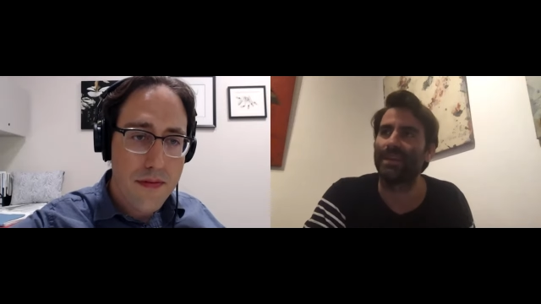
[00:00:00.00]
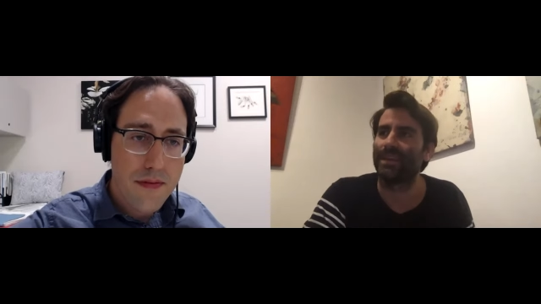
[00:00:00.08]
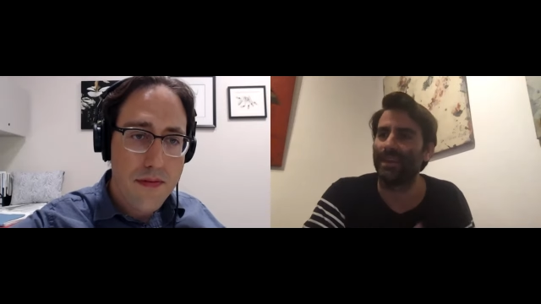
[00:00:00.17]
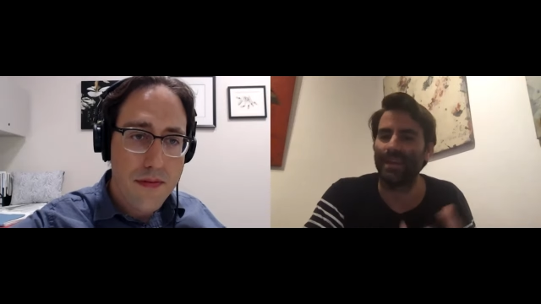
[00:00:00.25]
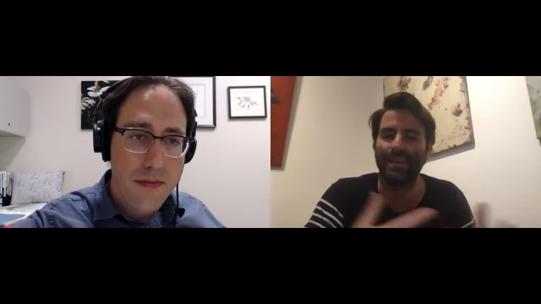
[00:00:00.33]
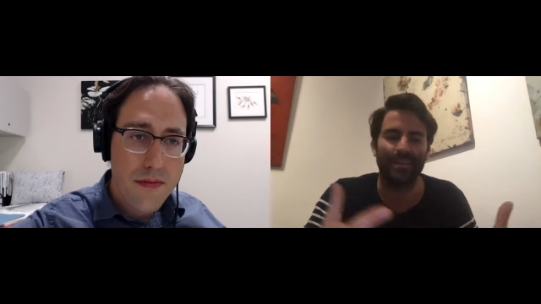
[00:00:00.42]

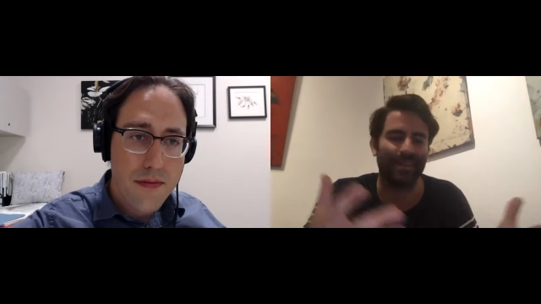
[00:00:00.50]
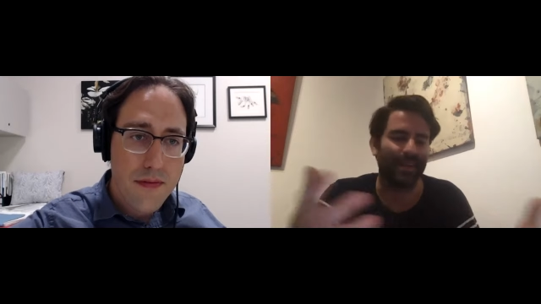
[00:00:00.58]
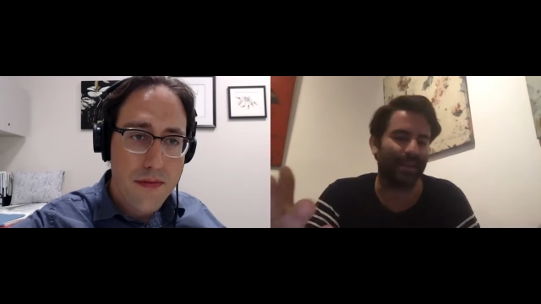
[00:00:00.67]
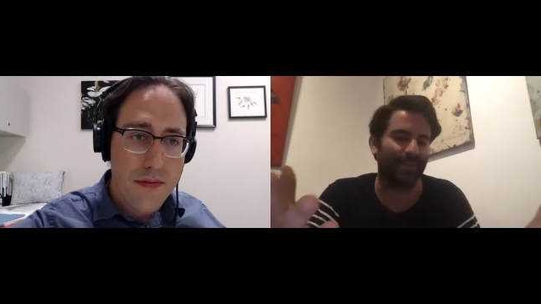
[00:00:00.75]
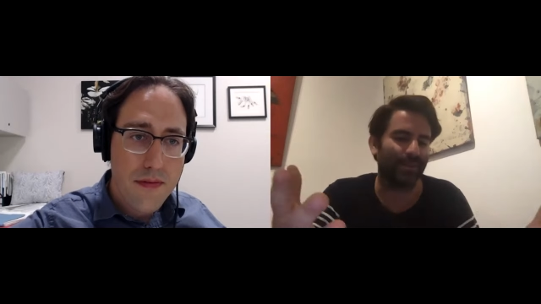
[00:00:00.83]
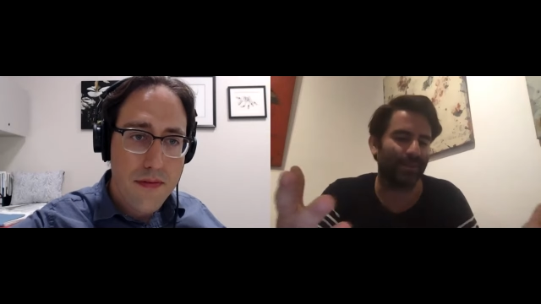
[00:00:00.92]
Speaker 1: in,
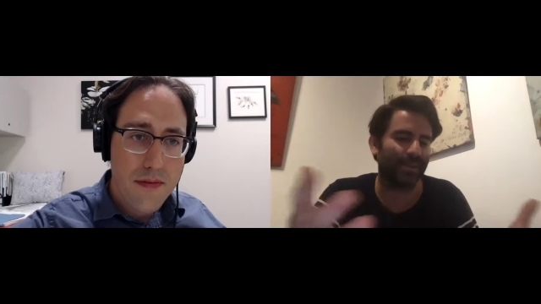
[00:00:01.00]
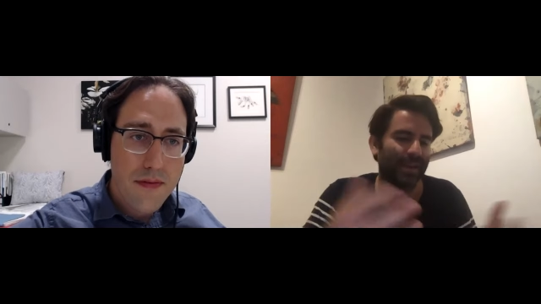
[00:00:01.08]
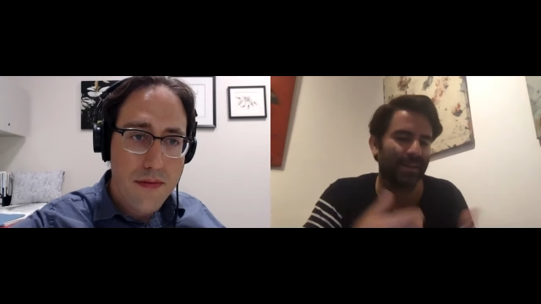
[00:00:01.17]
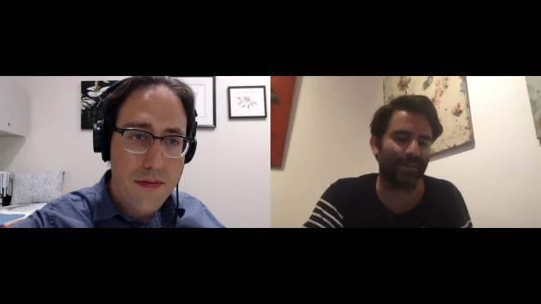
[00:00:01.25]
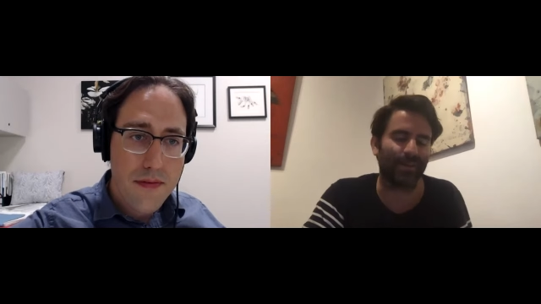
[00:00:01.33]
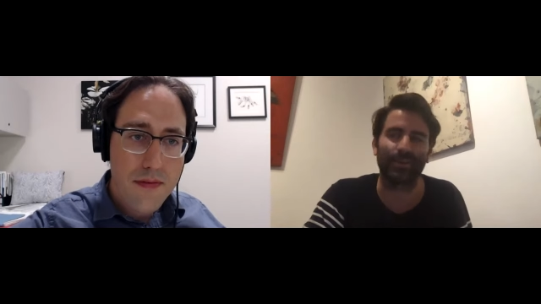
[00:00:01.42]
as you said,
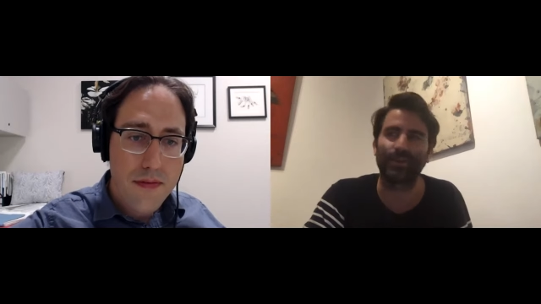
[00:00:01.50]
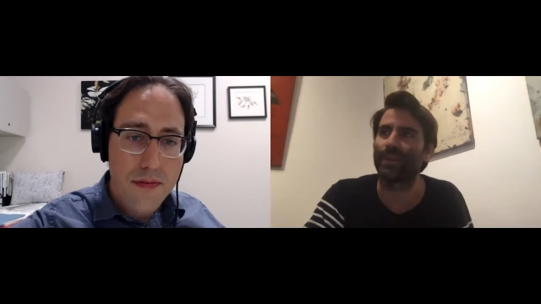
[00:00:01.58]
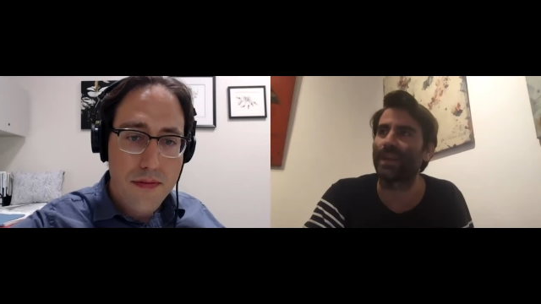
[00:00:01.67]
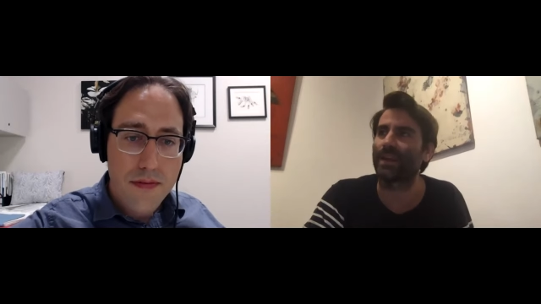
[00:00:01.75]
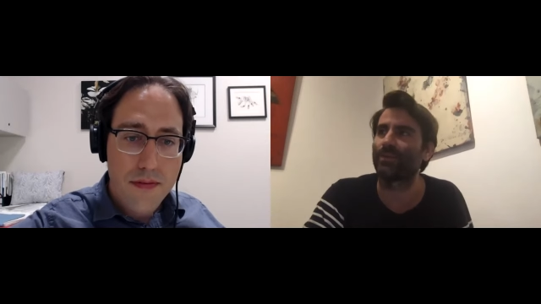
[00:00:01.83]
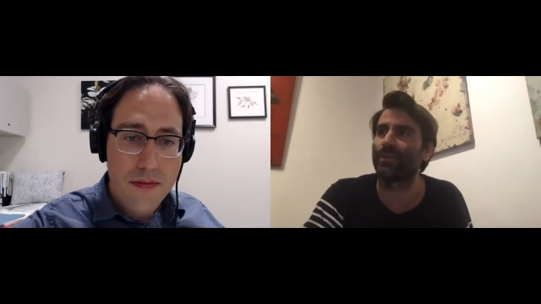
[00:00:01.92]
it's also
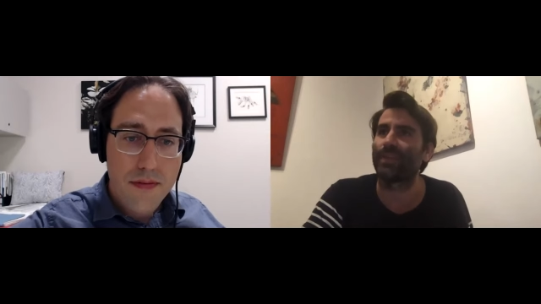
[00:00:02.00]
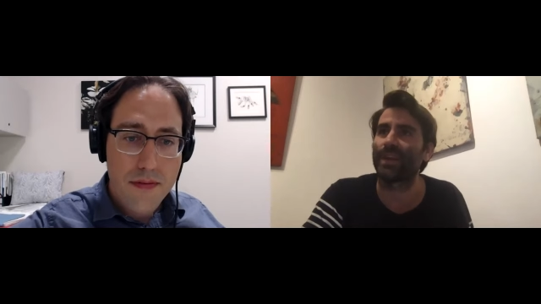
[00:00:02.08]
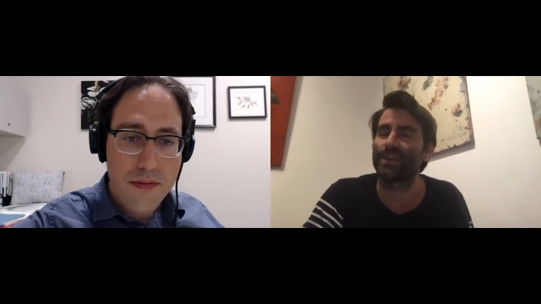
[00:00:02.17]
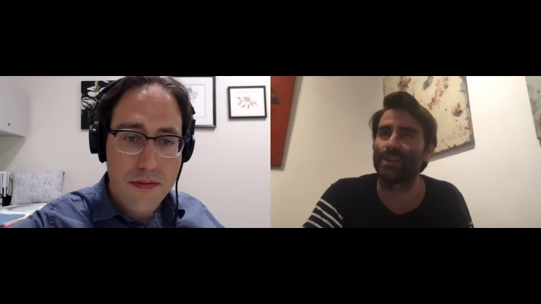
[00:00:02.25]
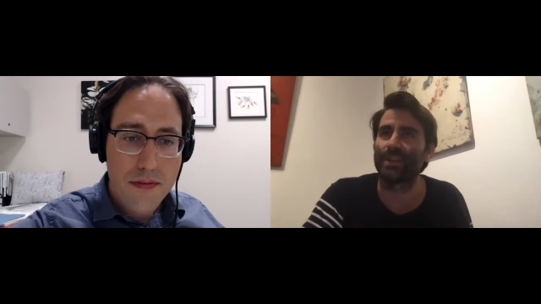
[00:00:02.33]
like a reflection